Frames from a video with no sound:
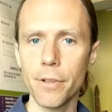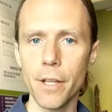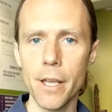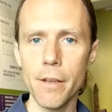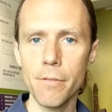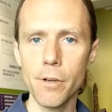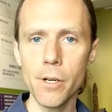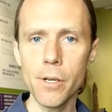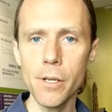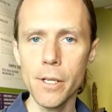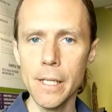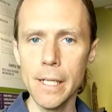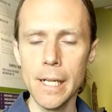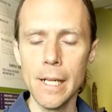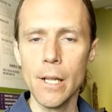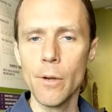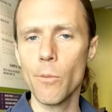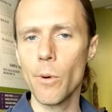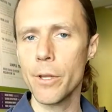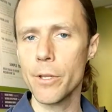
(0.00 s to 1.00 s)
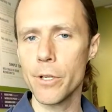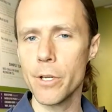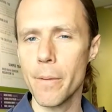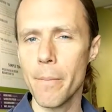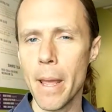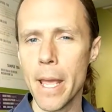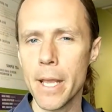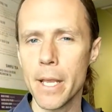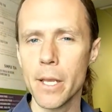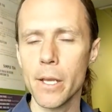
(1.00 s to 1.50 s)
flavor. Whether you're
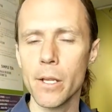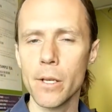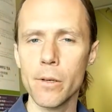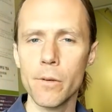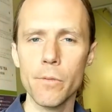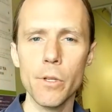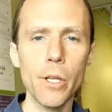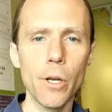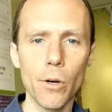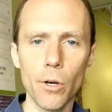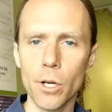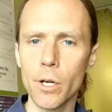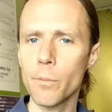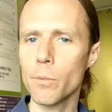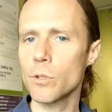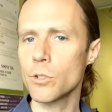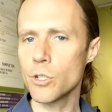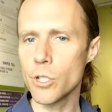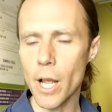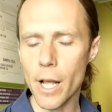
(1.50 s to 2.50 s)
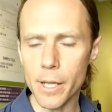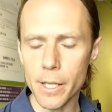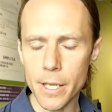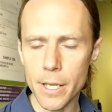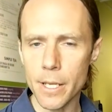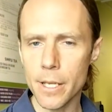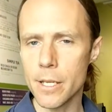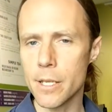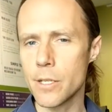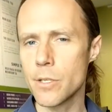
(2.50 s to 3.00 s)
making, herbal
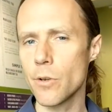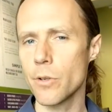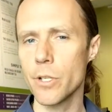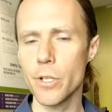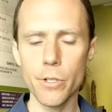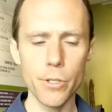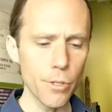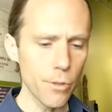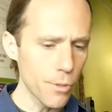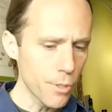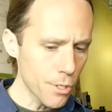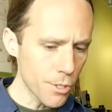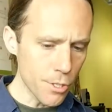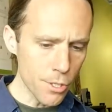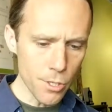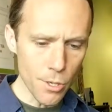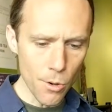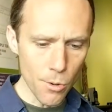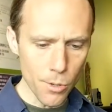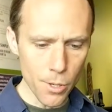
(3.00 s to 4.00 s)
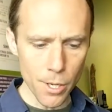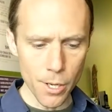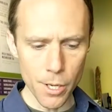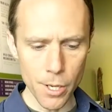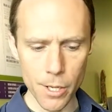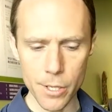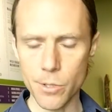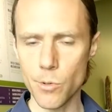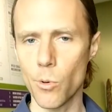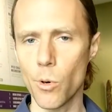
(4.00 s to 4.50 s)
jellies, or you're doing your
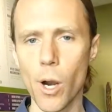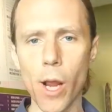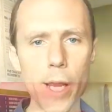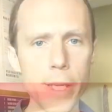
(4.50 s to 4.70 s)
sodas or